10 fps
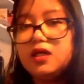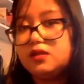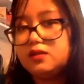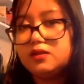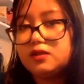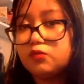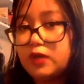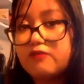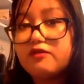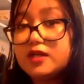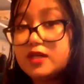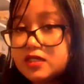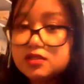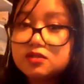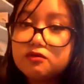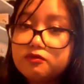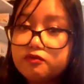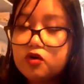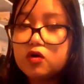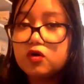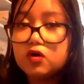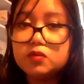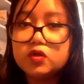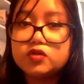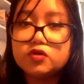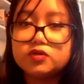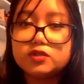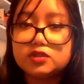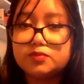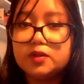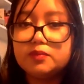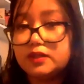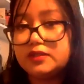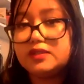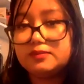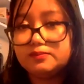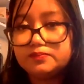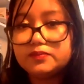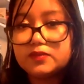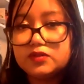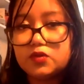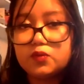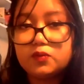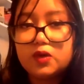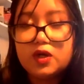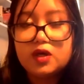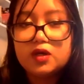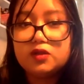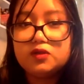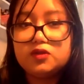uh, we have at least four or more doses per person so uh,